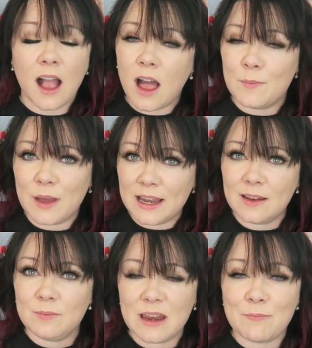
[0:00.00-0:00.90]
Um, a
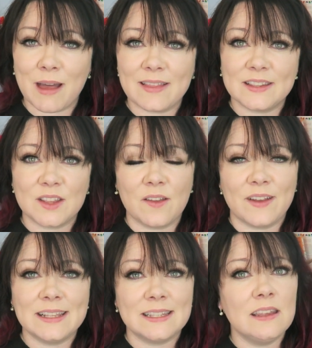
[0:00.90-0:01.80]
little bit of maths that I
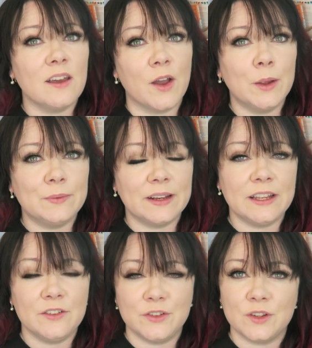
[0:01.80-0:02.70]
fancy that hopefully
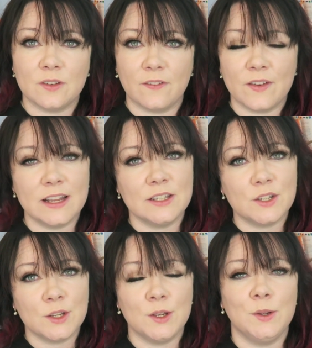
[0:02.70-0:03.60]
you shouldn't find
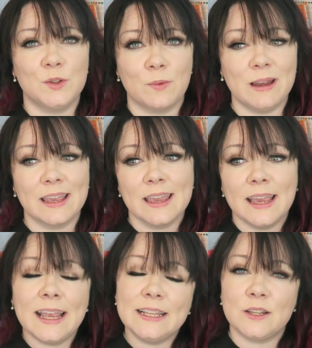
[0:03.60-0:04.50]
too troubling
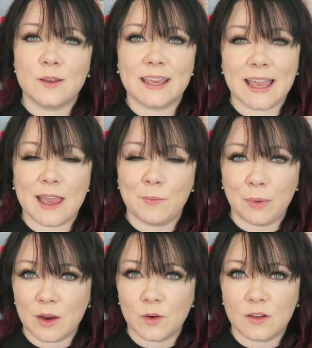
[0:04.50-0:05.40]
is looking at
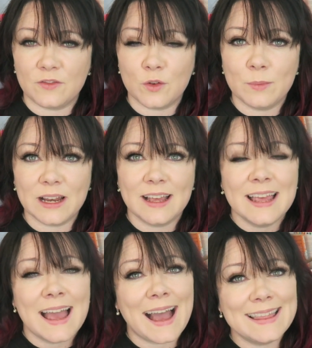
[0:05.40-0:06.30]
empirical formula
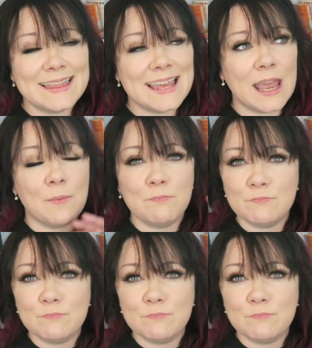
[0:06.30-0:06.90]
and then